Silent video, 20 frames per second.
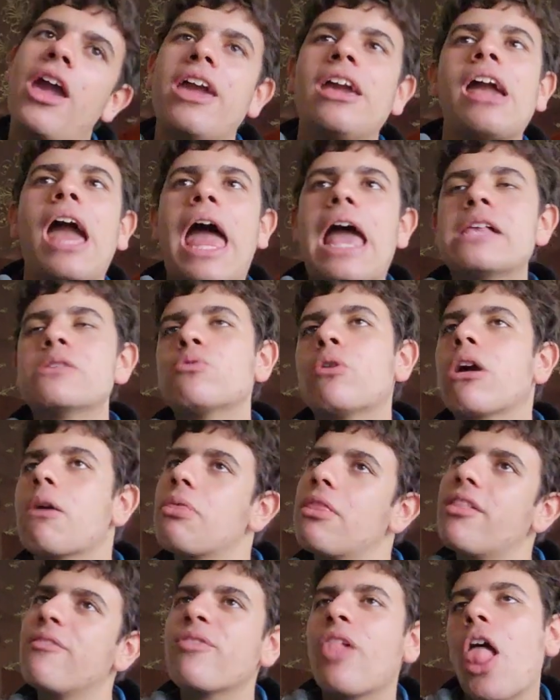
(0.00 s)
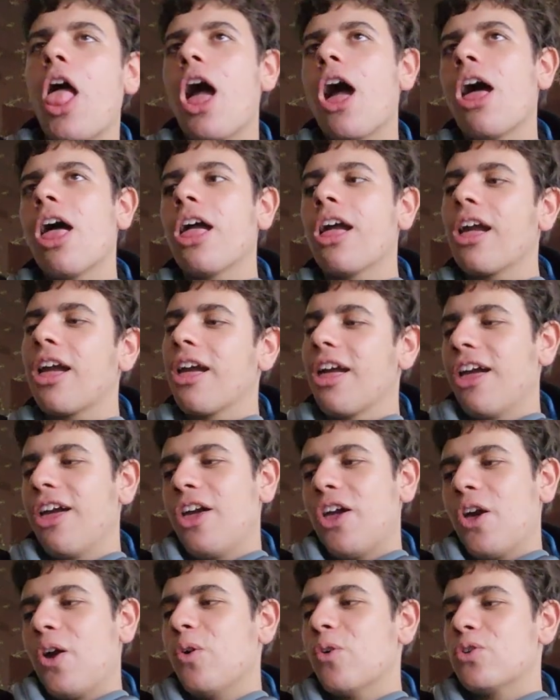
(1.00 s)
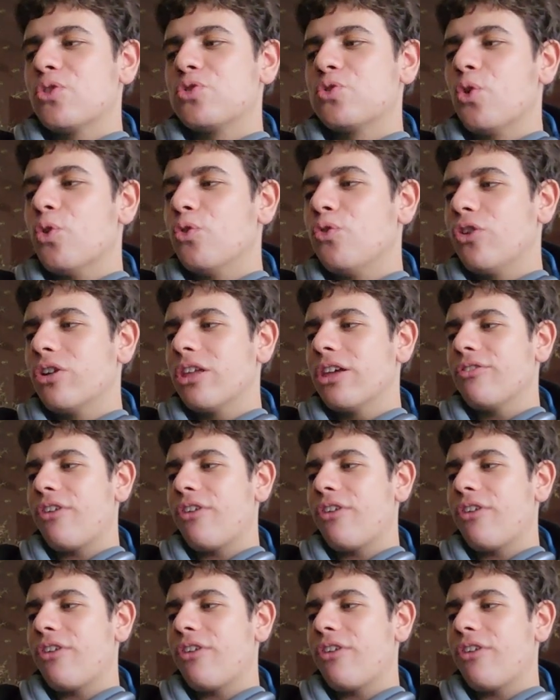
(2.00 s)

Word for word: hey guys, welcome to Quran. It was so funny.